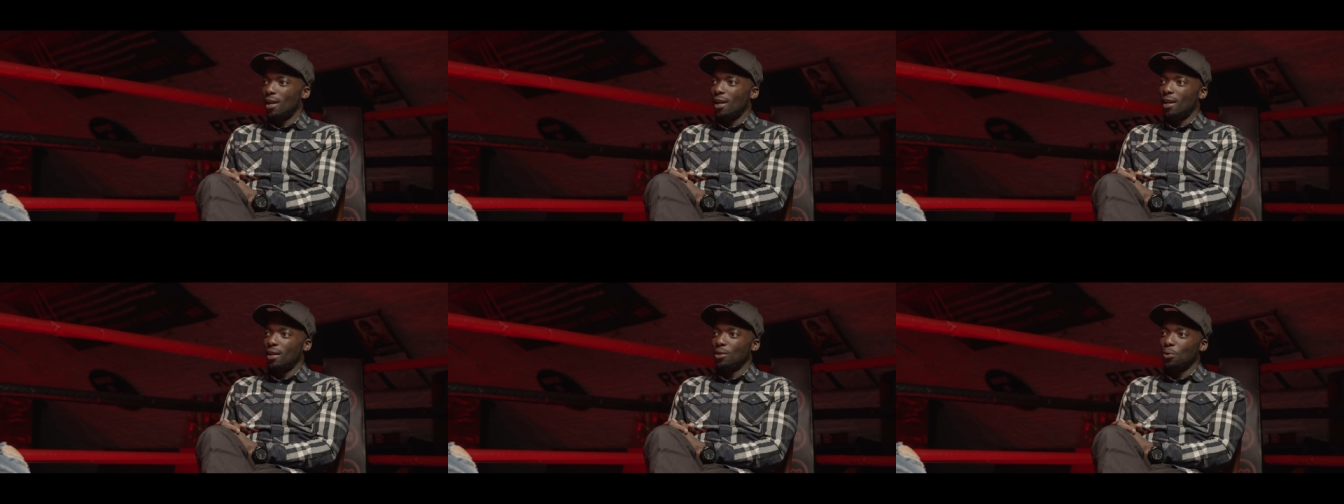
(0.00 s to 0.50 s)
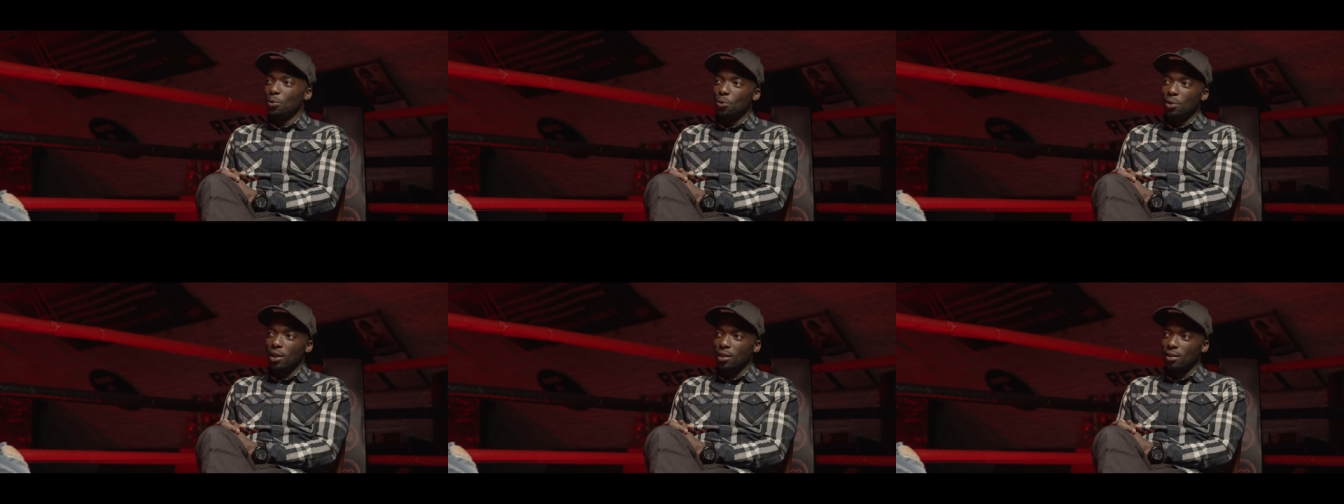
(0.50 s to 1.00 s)
and
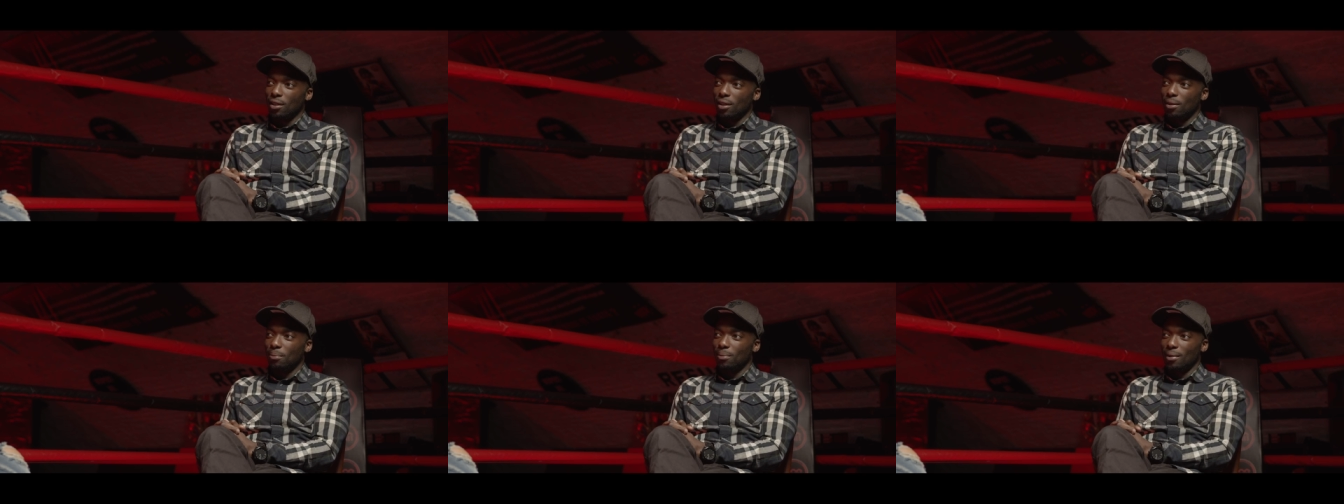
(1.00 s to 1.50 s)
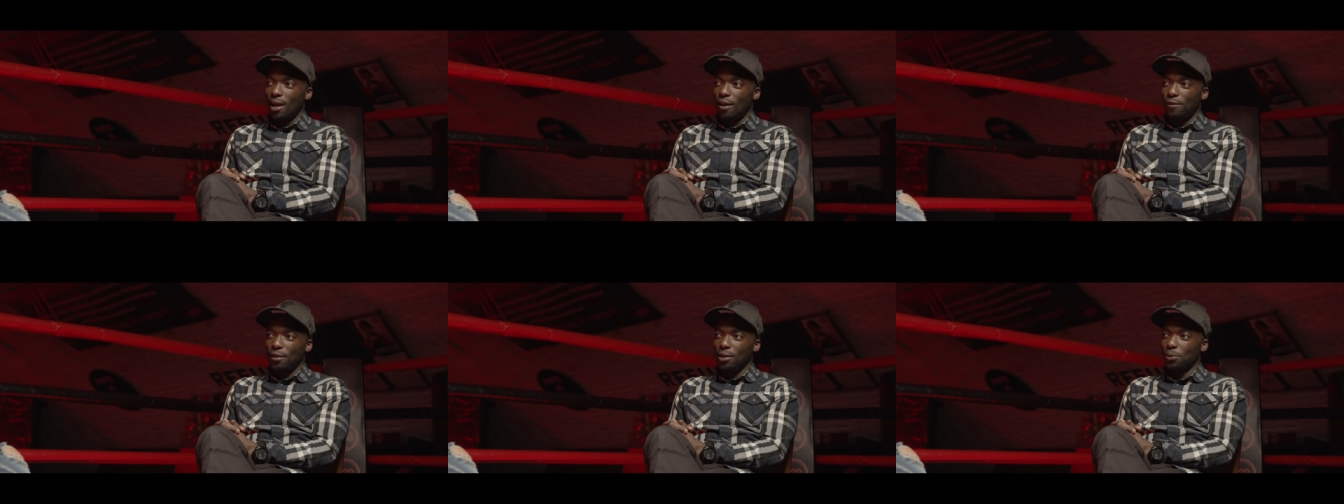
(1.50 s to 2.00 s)
all his
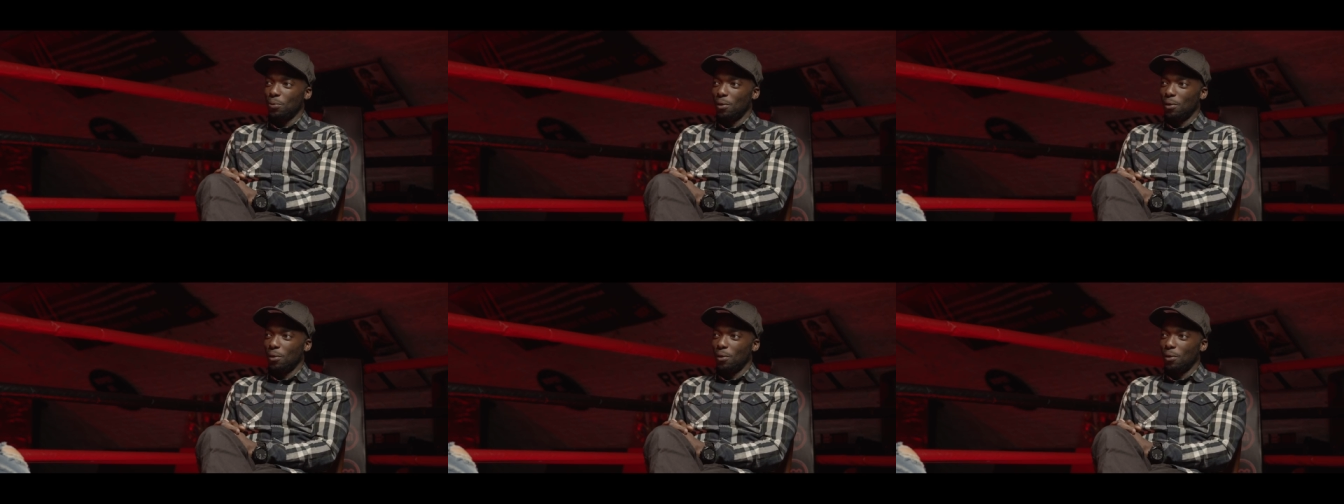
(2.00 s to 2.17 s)
athletes